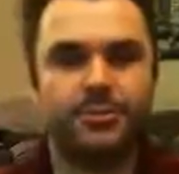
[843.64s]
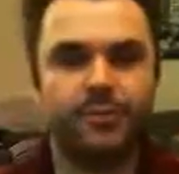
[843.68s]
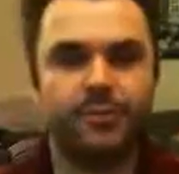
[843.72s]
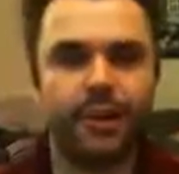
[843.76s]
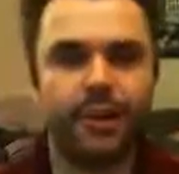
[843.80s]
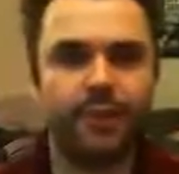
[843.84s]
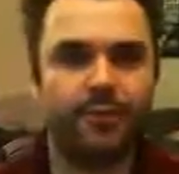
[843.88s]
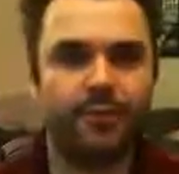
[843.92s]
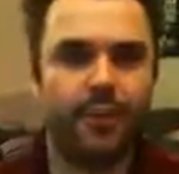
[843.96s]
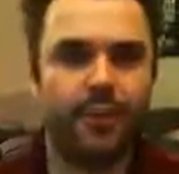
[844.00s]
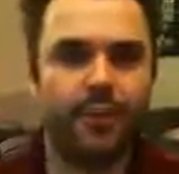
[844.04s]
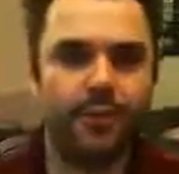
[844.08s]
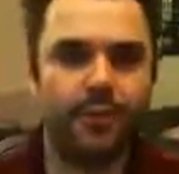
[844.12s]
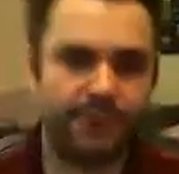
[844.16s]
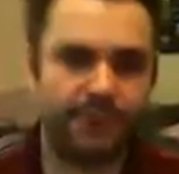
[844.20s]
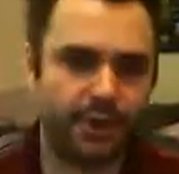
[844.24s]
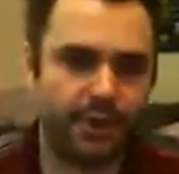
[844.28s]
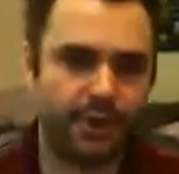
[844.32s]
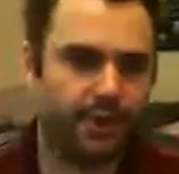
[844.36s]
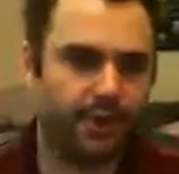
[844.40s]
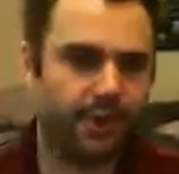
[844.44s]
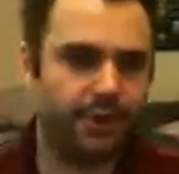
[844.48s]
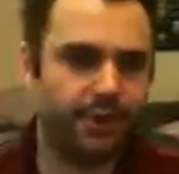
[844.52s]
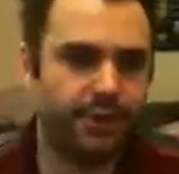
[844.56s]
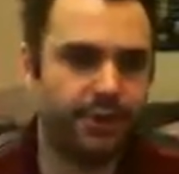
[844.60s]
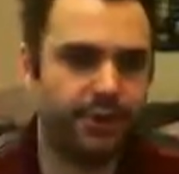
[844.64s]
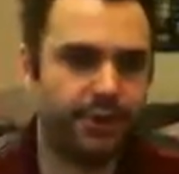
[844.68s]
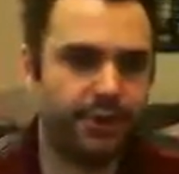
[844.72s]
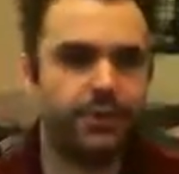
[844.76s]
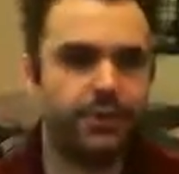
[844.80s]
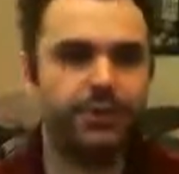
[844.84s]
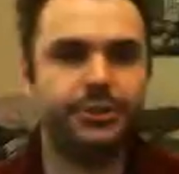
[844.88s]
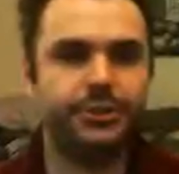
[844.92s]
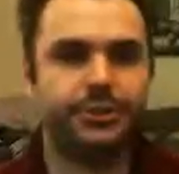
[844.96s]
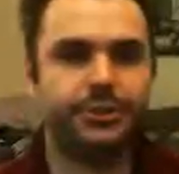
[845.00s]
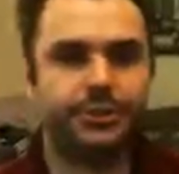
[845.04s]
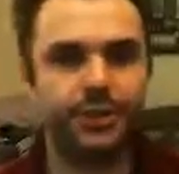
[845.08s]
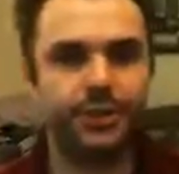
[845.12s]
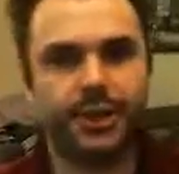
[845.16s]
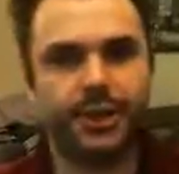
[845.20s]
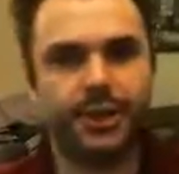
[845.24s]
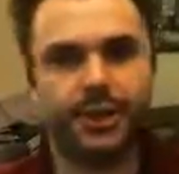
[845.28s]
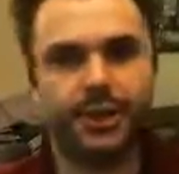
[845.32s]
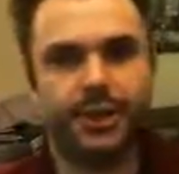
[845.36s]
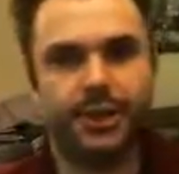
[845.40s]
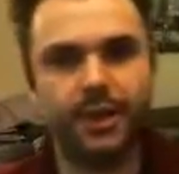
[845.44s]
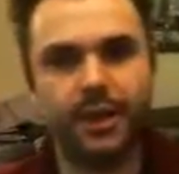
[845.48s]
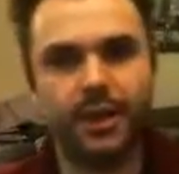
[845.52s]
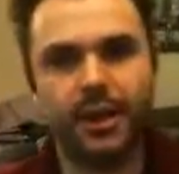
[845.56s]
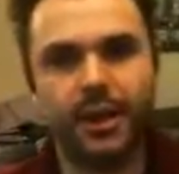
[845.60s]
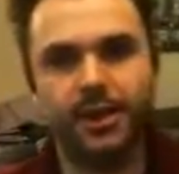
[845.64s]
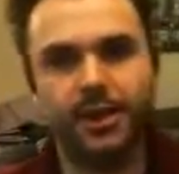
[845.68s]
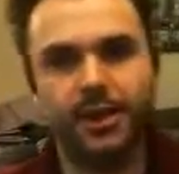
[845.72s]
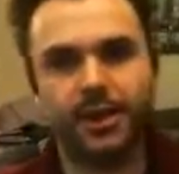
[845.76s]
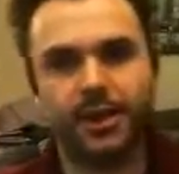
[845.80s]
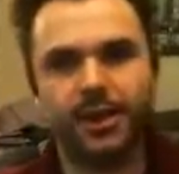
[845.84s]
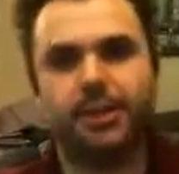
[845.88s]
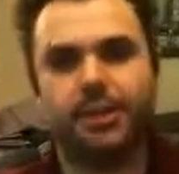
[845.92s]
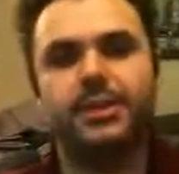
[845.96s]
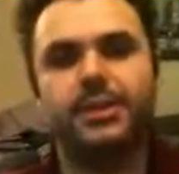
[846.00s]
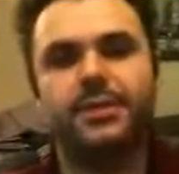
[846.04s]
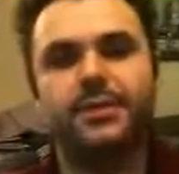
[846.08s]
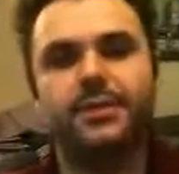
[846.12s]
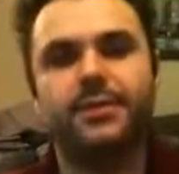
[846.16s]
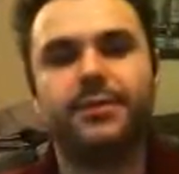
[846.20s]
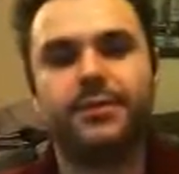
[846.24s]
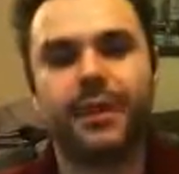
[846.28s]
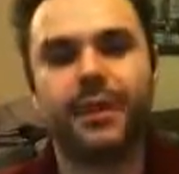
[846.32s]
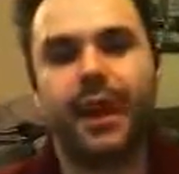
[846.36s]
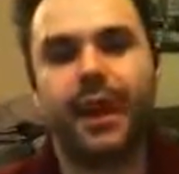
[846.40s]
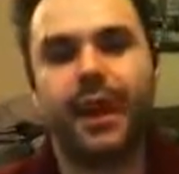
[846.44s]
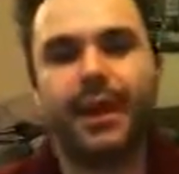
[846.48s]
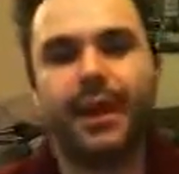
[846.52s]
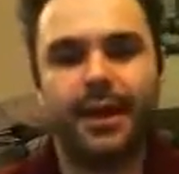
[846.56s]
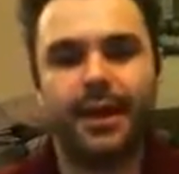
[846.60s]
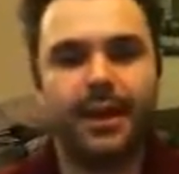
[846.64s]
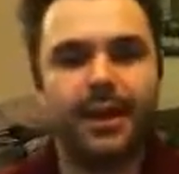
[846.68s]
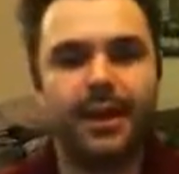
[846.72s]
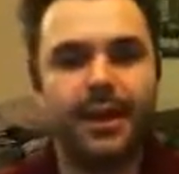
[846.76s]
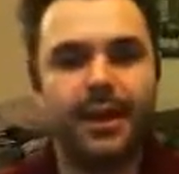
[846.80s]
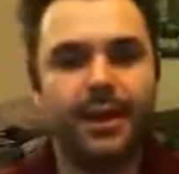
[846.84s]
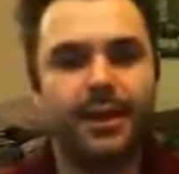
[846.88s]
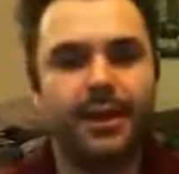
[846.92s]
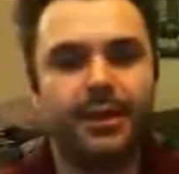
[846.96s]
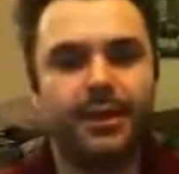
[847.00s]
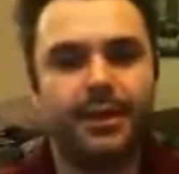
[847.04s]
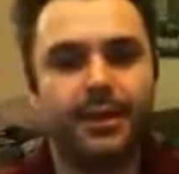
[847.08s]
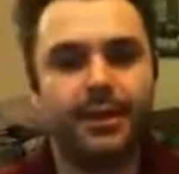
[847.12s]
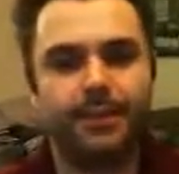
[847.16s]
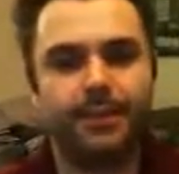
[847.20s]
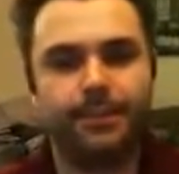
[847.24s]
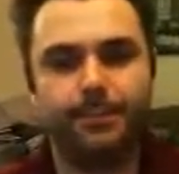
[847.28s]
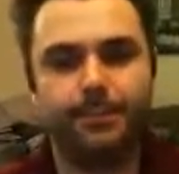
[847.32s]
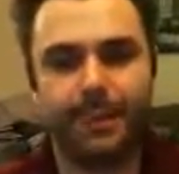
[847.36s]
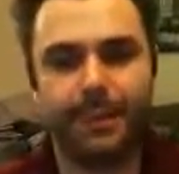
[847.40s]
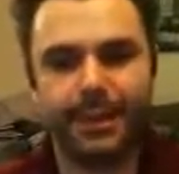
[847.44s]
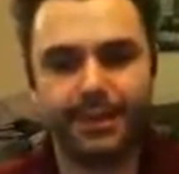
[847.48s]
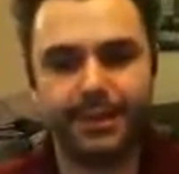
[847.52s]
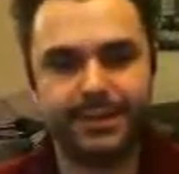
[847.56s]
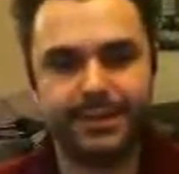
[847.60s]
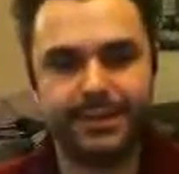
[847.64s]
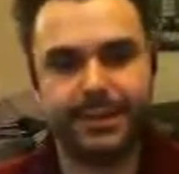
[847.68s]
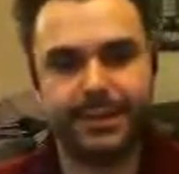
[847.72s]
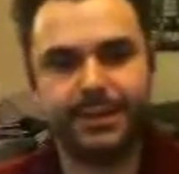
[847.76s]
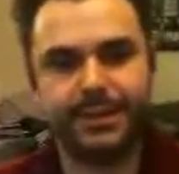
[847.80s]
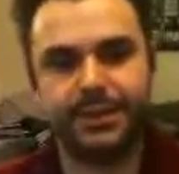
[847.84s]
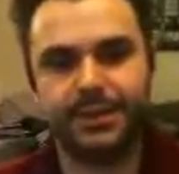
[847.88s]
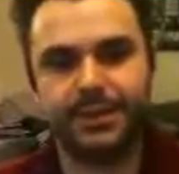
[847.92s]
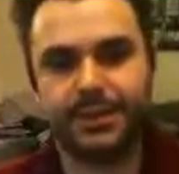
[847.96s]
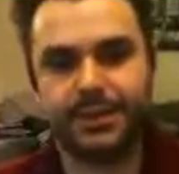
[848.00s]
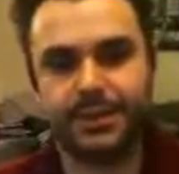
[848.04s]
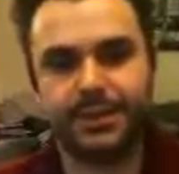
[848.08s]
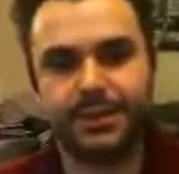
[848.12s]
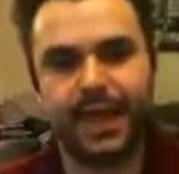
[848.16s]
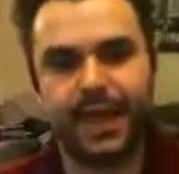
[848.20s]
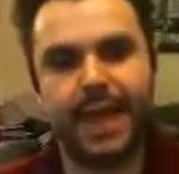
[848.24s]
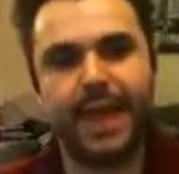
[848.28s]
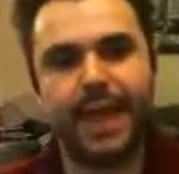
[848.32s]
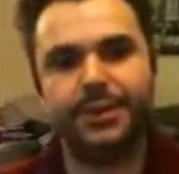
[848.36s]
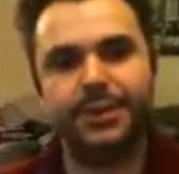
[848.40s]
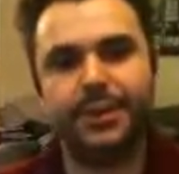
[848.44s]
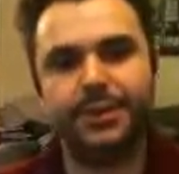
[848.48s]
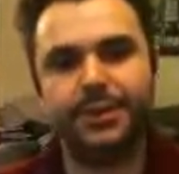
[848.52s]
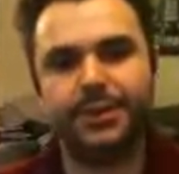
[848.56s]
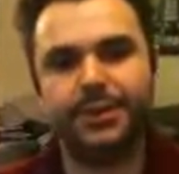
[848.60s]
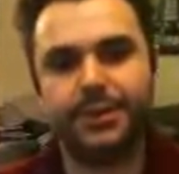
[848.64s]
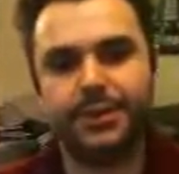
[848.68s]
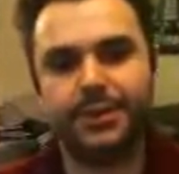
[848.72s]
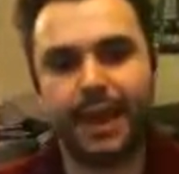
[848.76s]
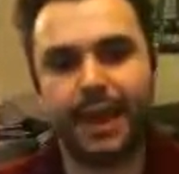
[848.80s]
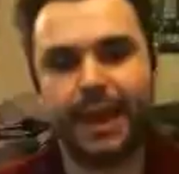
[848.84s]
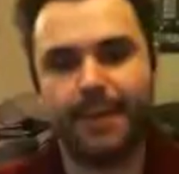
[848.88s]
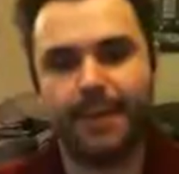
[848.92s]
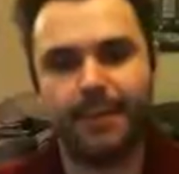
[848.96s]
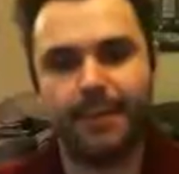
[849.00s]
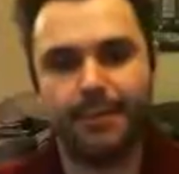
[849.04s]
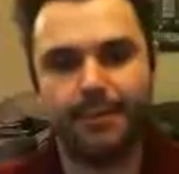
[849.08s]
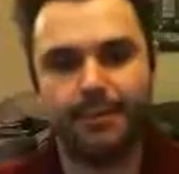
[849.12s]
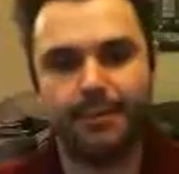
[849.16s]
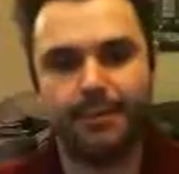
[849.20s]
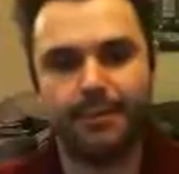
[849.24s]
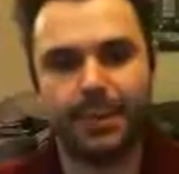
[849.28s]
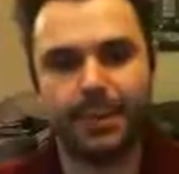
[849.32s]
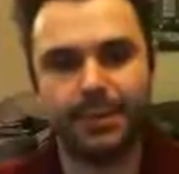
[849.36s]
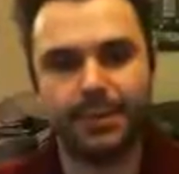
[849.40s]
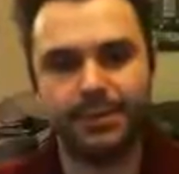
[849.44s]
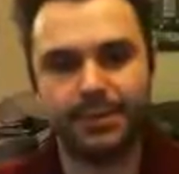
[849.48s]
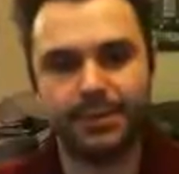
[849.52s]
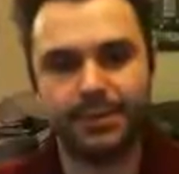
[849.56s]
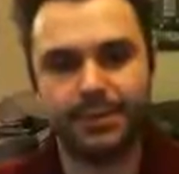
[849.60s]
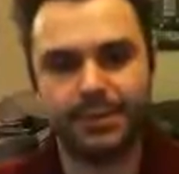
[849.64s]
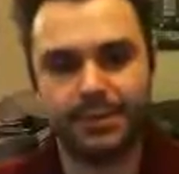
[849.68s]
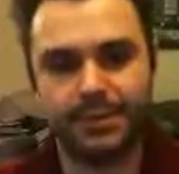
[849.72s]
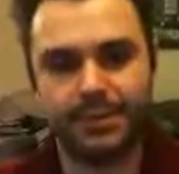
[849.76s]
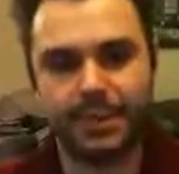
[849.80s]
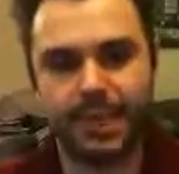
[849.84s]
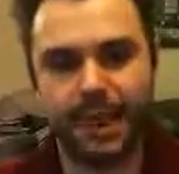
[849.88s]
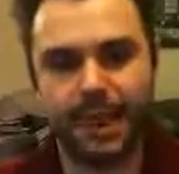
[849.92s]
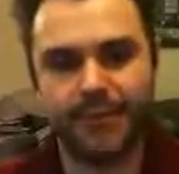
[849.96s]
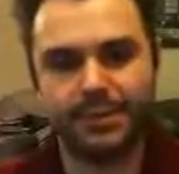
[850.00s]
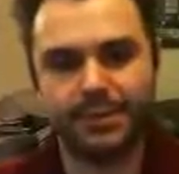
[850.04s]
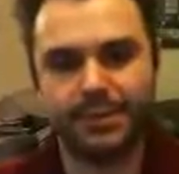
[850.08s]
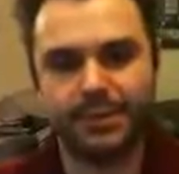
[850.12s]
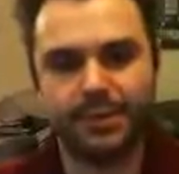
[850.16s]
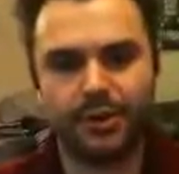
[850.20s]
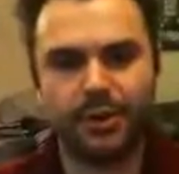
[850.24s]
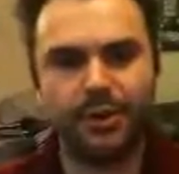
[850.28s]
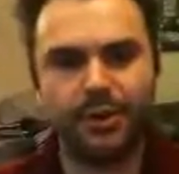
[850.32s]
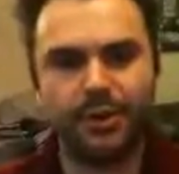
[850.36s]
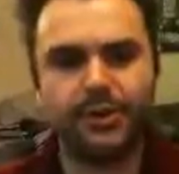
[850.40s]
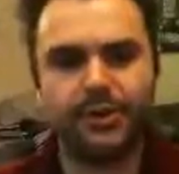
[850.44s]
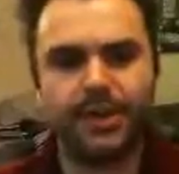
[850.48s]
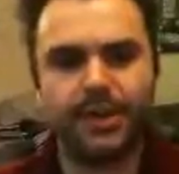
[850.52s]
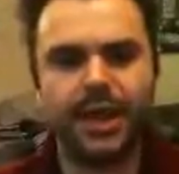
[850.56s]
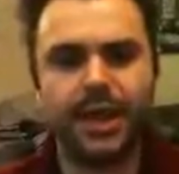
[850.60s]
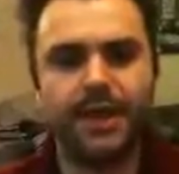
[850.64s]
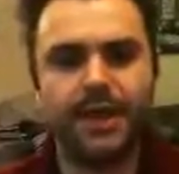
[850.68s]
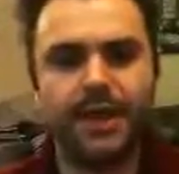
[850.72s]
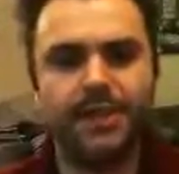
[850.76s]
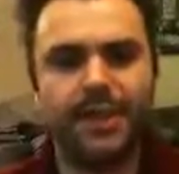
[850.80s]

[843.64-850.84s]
rerolls over a huge unit with lots of kind of, beat sticks. You've got your AP2 and AP3 beat sticks with your Chaos Lords.